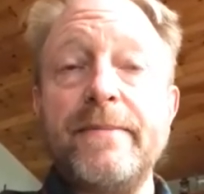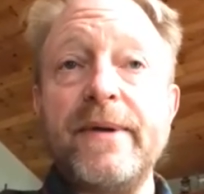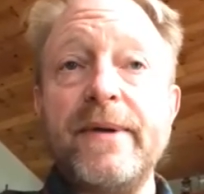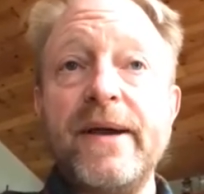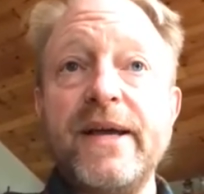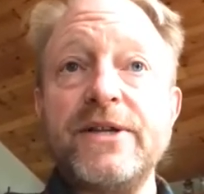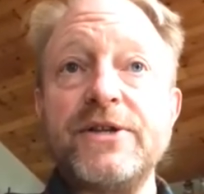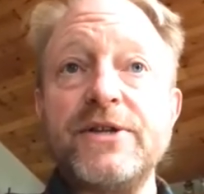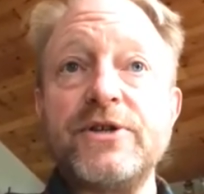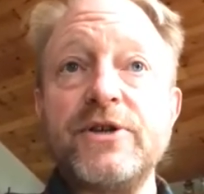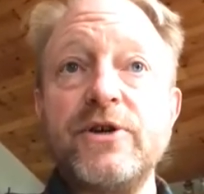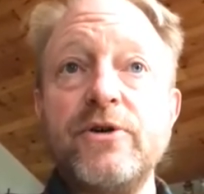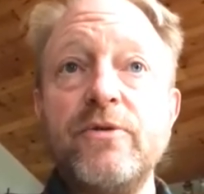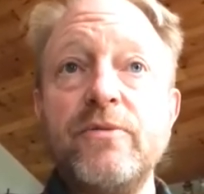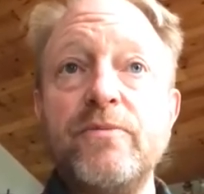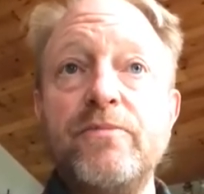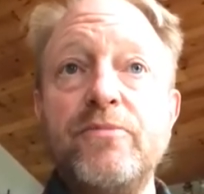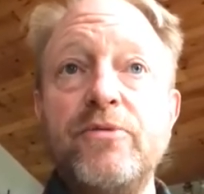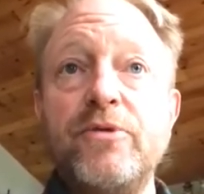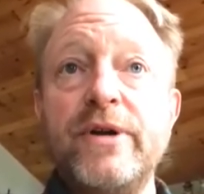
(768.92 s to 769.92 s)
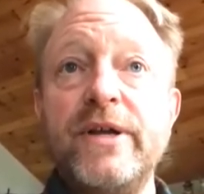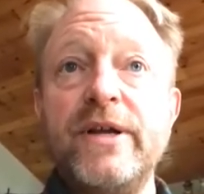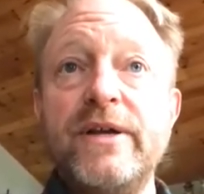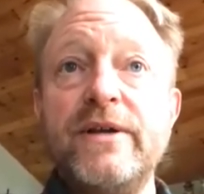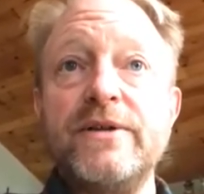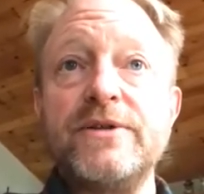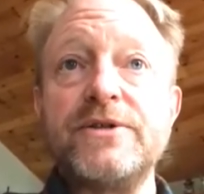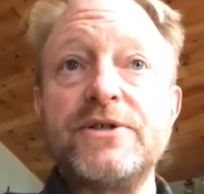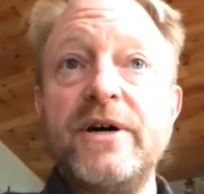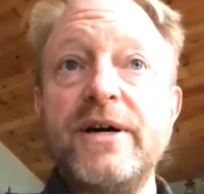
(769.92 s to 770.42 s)
And so
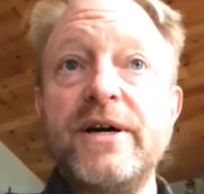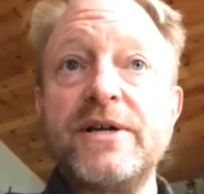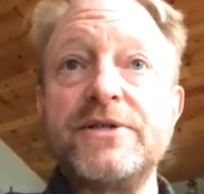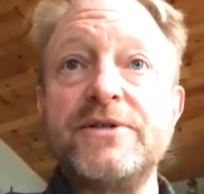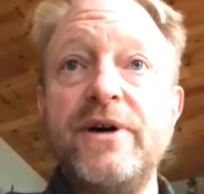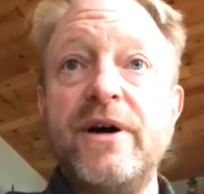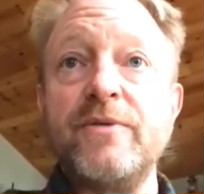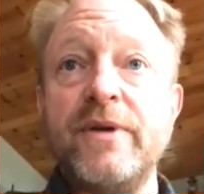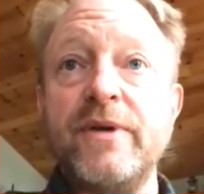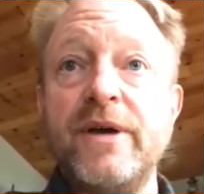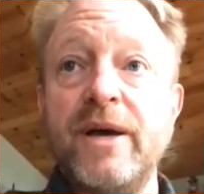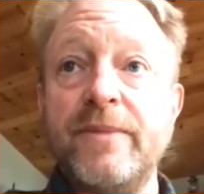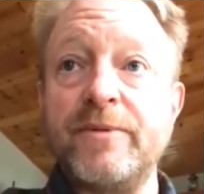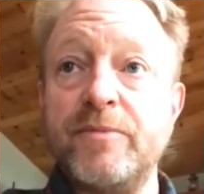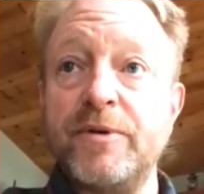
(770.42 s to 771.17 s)
putting socks on will help